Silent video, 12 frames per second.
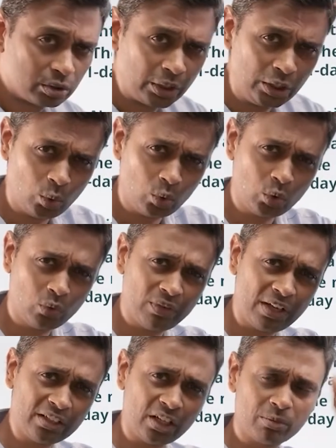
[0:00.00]
So I don't know
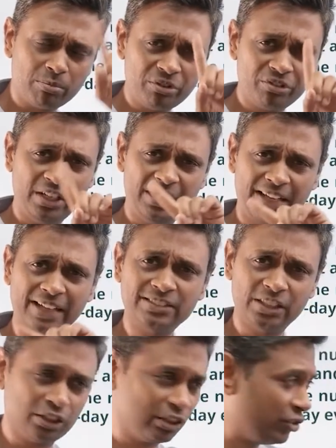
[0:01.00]
where that missing
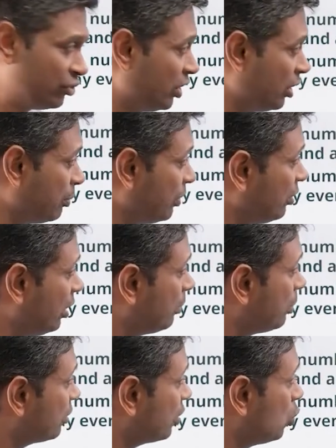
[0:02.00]
dancer is. Is he the
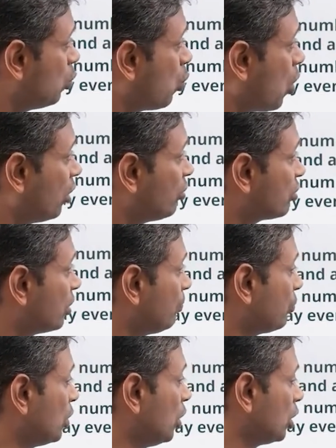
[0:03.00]
person who wants
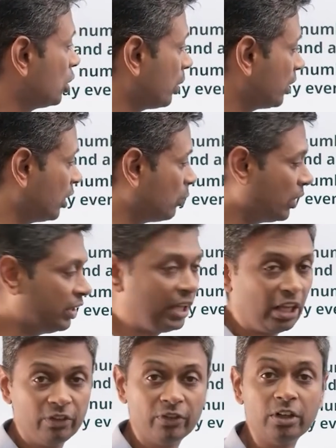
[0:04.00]
to attend a
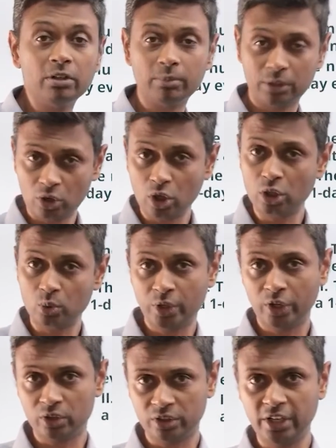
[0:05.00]
1-day event but not
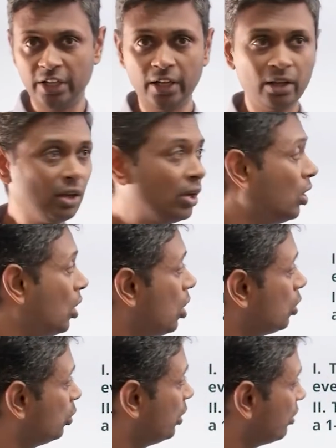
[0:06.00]
2-day or 3-day,
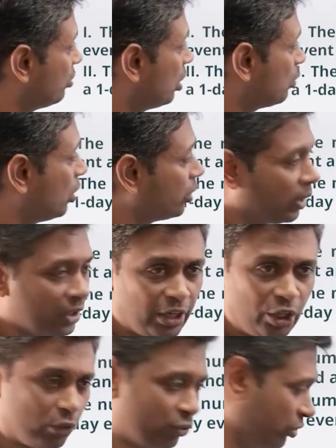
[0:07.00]
or who does not want to attend
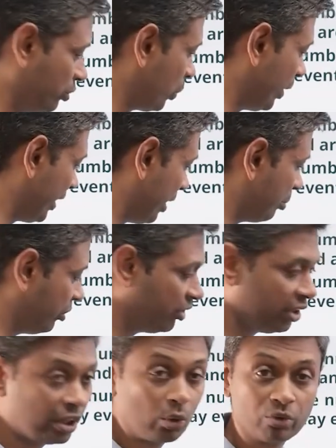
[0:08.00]
any of this, quite happy
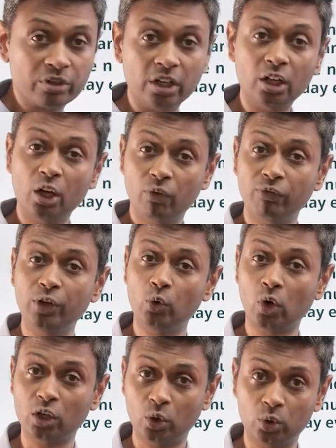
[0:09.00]
sitting outside? We do
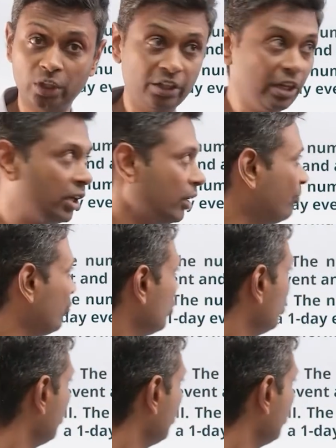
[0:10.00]
not know that yet.